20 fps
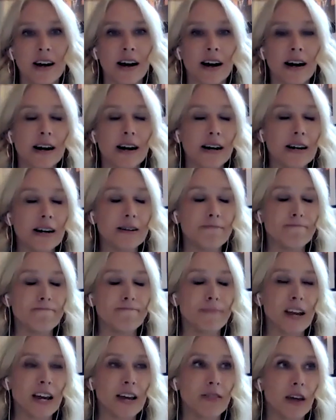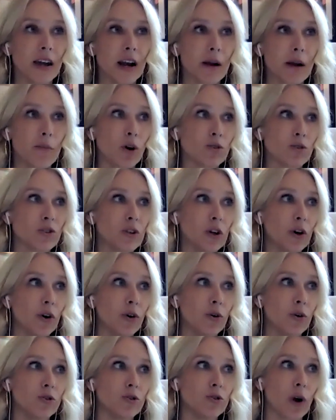And then I'm
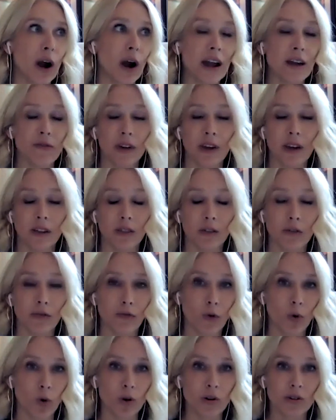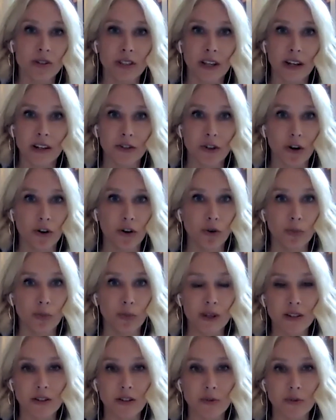also driving the force that is our new
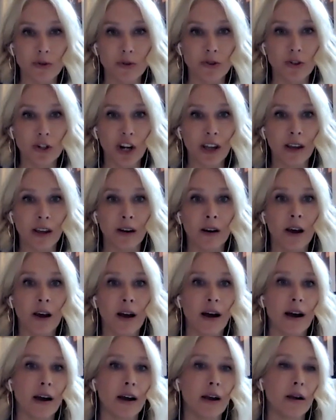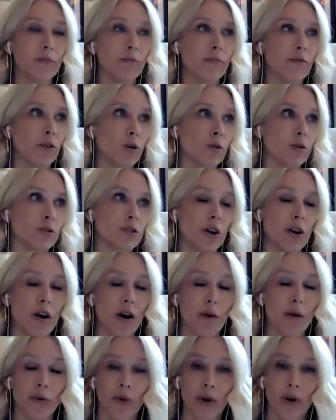business machine. I'm focused on
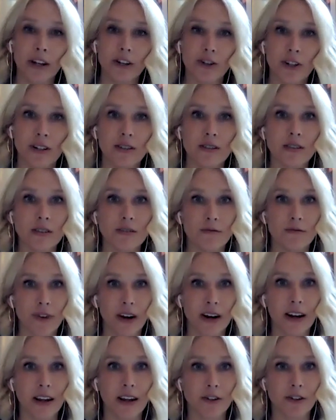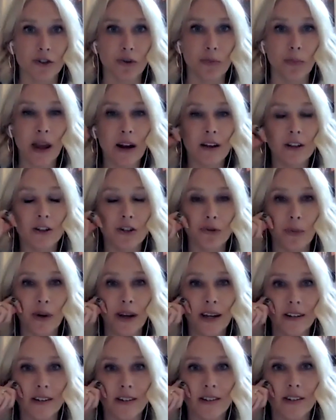operations and financial
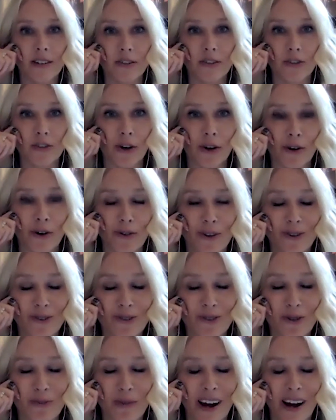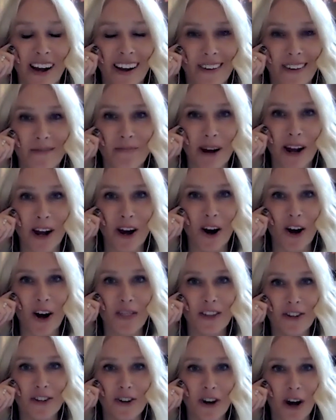management. So those are my
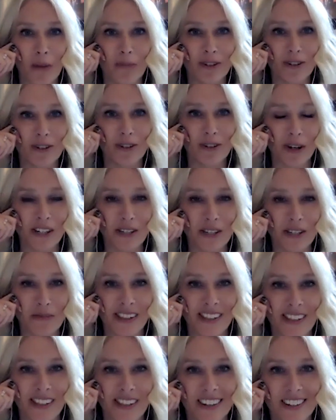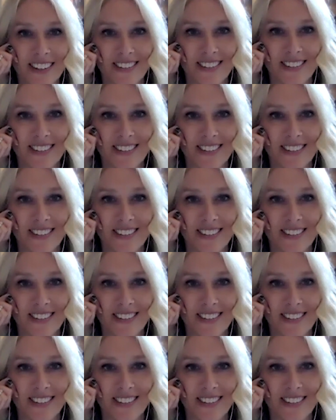on-the-job responsibilities.